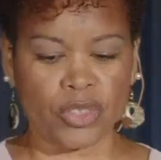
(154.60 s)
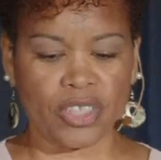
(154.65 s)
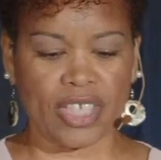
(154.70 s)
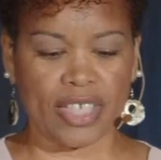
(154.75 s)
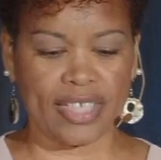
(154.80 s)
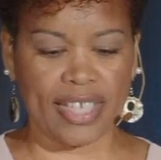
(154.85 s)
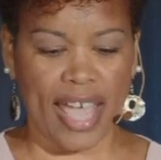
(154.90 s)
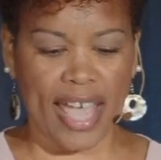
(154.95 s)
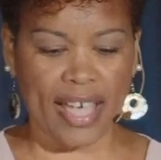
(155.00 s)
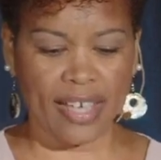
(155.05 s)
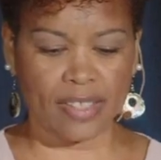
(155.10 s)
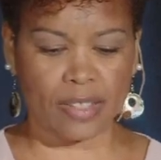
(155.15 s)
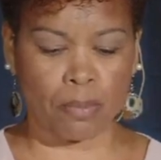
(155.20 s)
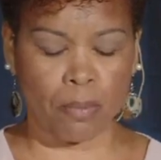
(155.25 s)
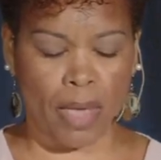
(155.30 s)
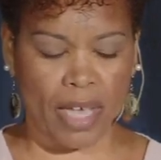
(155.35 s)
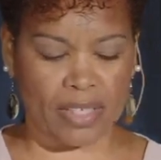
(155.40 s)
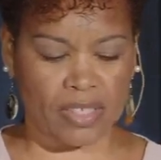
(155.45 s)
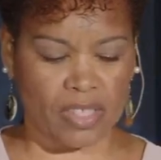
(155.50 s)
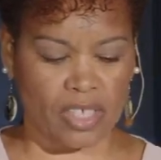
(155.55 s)
today's
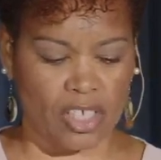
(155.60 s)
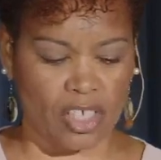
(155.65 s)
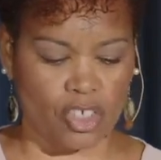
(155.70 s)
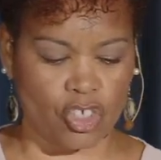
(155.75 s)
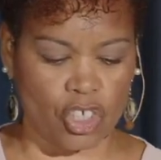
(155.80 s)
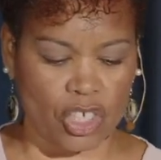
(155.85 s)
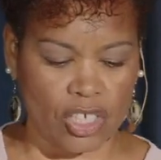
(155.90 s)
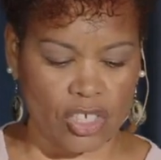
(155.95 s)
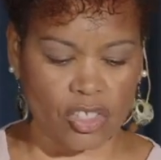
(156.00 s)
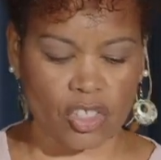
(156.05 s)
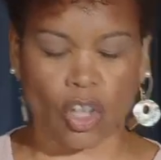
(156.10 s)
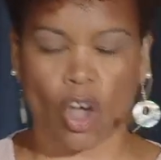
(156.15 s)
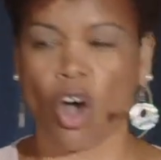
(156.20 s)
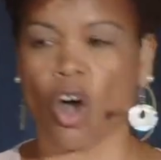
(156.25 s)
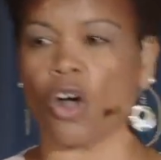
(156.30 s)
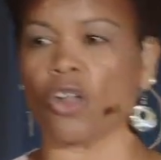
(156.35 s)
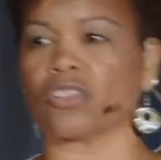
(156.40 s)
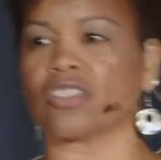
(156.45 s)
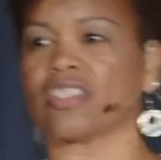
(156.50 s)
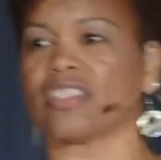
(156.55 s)
message is
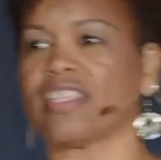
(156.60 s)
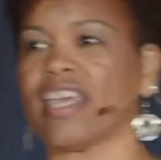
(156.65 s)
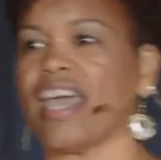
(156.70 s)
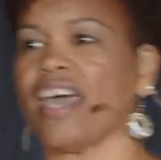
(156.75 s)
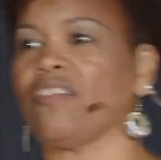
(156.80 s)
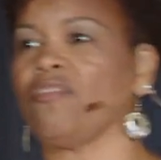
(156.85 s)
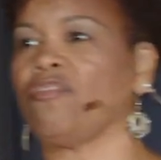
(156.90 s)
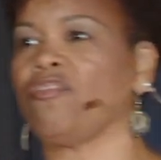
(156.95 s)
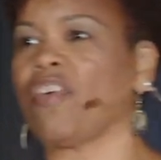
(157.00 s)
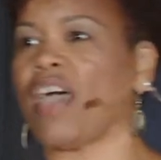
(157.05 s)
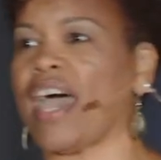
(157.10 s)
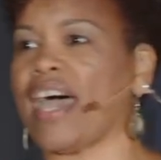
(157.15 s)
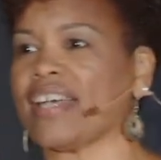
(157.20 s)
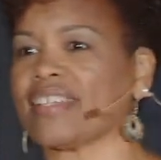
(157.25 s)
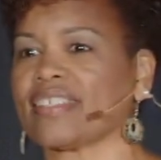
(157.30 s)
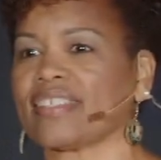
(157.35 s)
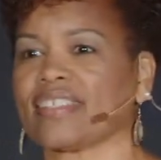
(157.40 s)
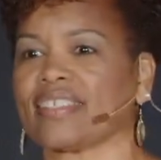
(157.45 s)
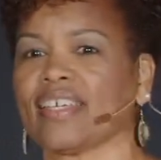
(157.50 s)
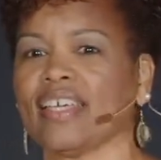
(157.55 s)
called
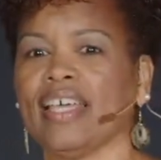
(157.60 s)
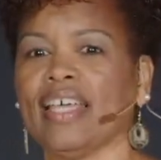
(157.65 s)
Steadfast